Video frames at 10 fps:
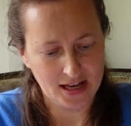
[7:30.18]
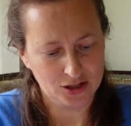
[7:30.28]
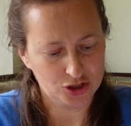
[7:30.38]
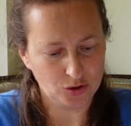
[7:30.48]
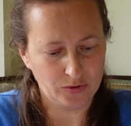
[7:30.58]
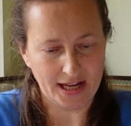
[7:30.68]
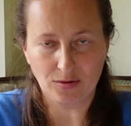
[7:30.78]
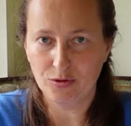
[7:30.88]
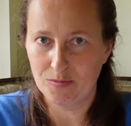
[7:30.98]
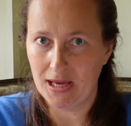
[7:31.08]
So
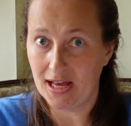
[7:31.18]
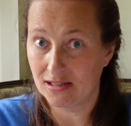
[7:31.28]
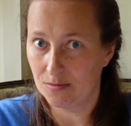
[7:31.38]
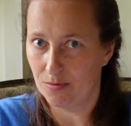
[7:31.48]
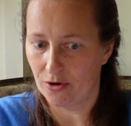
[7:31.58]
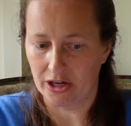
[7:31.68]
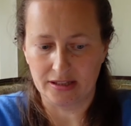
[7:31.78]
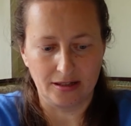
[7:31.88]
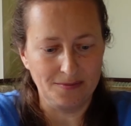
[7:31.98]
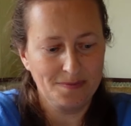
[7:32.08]
that would be at the
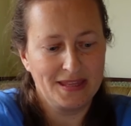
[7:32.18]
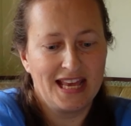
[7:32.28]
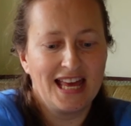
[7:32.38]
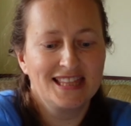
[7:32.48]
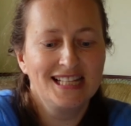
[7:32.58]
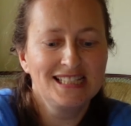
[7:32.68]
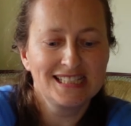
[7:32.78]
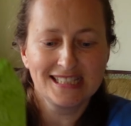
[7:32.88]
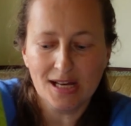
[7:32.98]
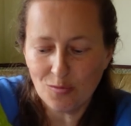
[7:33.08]
bottom. And then
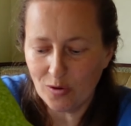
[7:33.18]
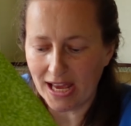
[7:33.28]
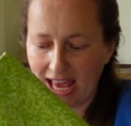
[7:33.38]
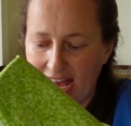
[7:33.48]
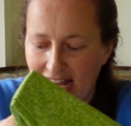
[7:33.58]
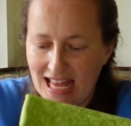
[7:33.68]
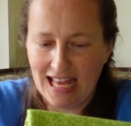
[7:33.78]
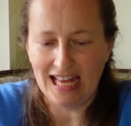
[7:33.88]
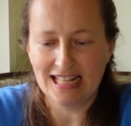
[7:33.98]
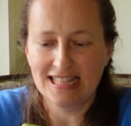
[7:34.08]
somewhere,
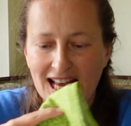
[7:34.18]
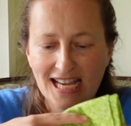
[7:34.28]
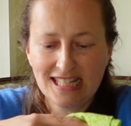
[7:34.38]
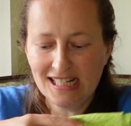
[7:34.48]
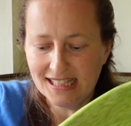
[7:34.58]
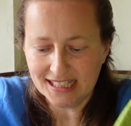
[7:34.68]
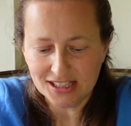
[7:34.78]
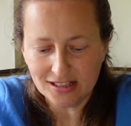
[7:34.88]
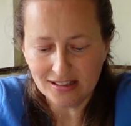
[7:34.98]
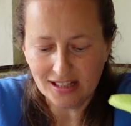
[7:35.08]
a tiny
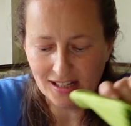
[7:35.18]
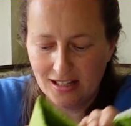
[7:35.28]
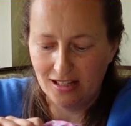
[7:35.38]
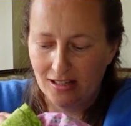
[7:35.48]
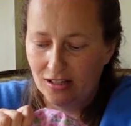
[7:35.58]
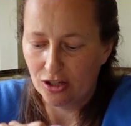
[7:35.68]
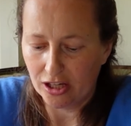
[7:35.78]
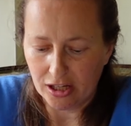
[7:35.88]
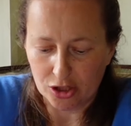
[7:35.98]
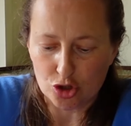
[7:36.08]
little
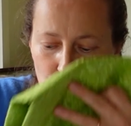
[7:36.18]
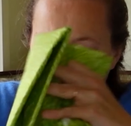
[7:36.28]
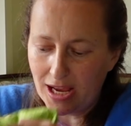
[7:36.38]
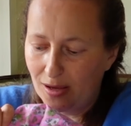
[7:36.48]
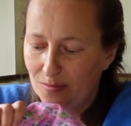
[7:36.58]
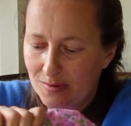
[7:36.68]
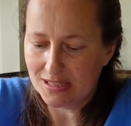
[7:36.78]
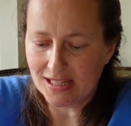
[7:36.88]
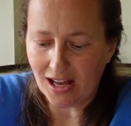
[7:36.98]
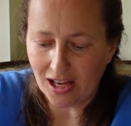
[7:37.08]

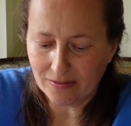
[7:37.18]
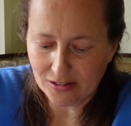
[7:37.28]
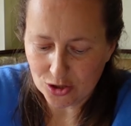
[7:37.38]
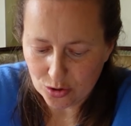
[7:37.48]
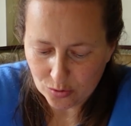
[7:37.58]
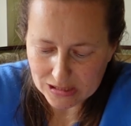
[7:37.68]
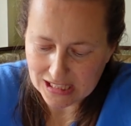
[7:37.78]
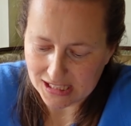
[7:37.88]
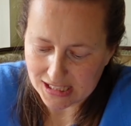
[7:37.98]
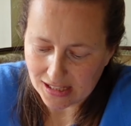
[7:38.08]
trims I will do with
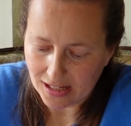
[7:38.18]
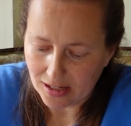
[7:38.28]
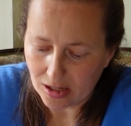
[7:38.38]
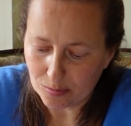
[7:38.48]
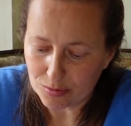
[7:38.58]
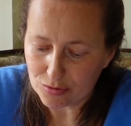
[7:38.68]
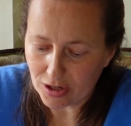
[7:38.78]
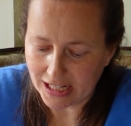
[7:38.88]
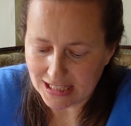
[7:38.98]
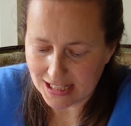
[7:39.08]
this a
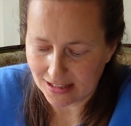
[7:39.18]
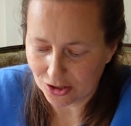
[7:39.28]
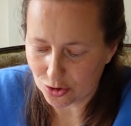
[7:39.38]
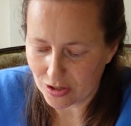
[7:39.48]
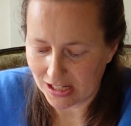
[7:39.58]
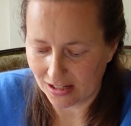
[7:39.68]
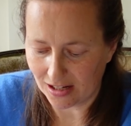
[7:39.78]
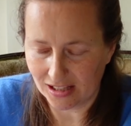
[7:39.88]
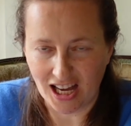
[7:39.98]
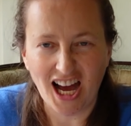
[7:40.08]
bright green
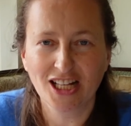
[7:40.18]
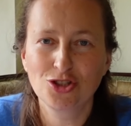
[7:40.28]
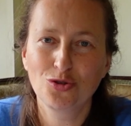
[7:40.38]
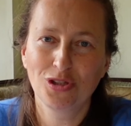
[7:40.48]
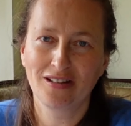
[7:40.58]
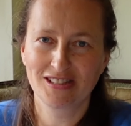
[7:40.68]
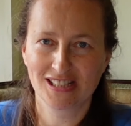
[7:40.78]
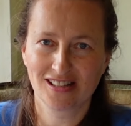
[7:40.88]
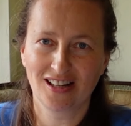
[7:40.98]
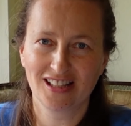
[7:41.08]
color. I do love
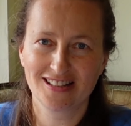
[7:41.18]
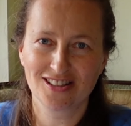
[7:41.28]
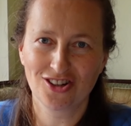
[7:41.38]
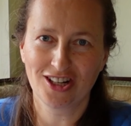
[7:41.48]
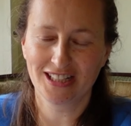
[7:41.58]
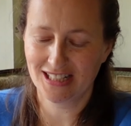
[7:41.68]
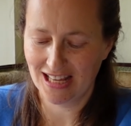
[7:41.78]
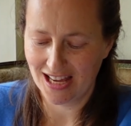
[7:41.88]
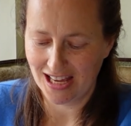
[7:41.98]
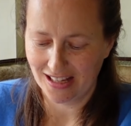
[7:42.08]
this color in the garden,
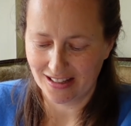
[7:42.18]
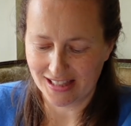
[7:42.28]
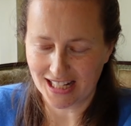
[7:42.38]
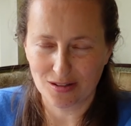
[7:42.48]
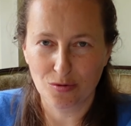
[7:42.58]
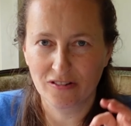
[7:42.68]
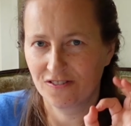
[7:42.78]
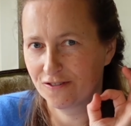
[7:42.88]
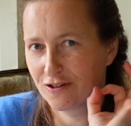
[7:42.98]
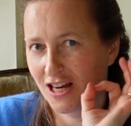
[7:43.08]
that
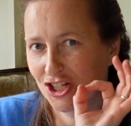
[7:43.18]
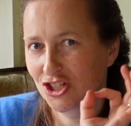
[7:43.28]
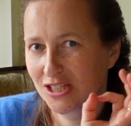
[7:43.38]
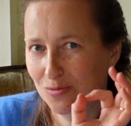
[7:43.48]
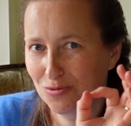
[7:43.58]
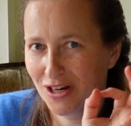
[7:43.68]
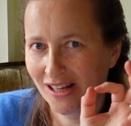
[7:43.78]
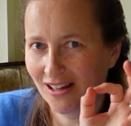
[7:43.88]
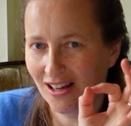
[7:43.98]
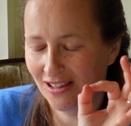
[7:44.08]
fresh spring
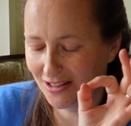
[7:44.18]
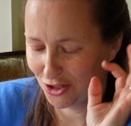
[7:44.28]
color.